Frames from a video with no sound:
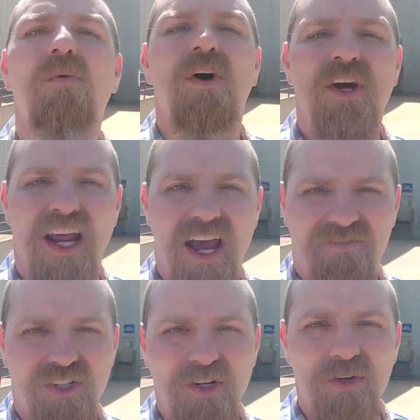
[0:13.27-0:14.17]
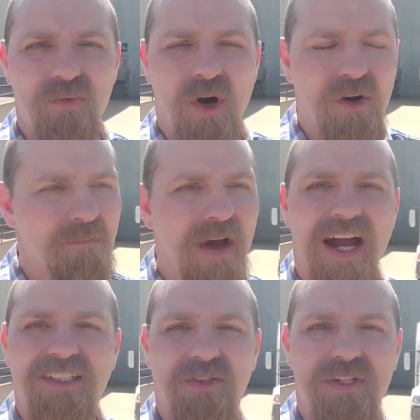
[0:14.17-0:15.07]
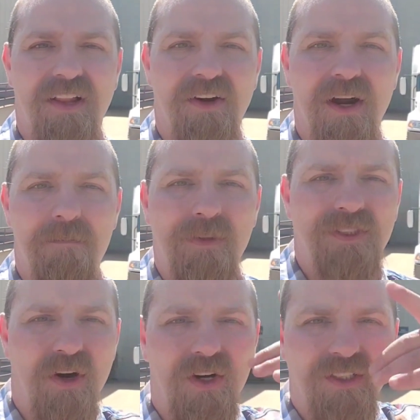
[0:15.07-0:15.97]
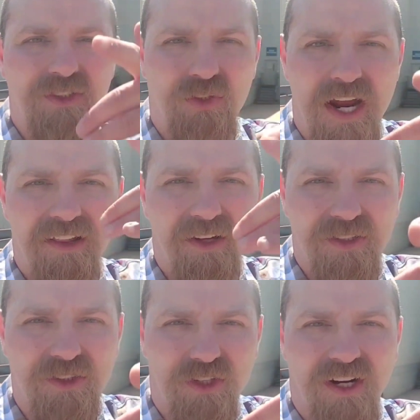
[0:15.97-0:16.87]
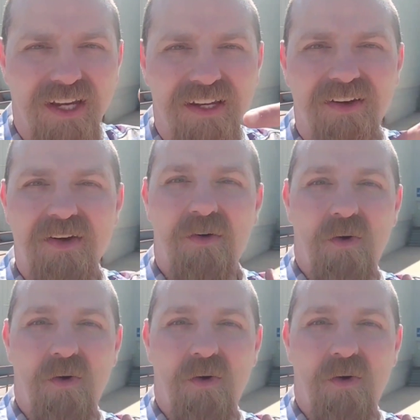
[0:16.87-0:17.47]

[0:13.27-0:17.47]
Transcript: Well, good afternoon. Welcome back to another episode of Trailer Trucking